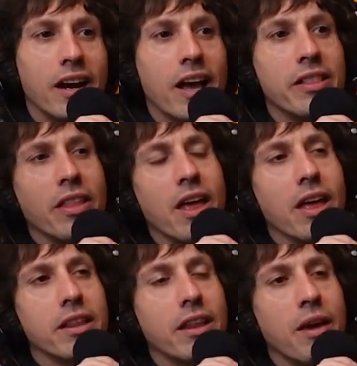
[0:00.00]

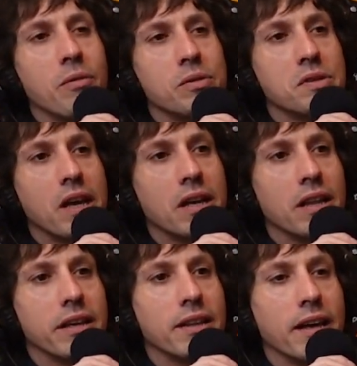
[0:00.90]
and that was kind of
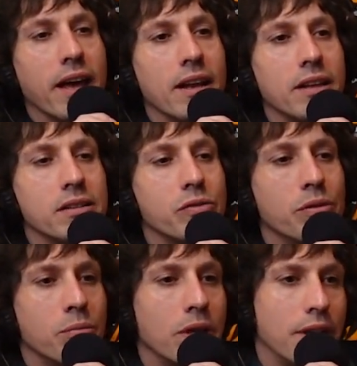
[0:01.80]
like the catalyst for
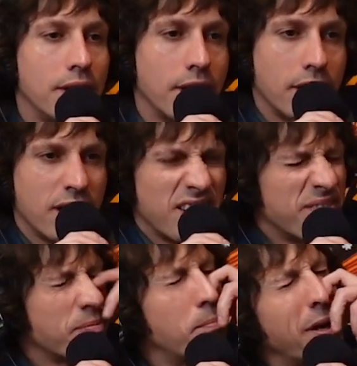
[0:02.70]
me
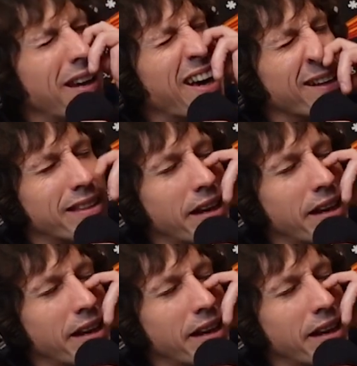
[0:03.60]
being out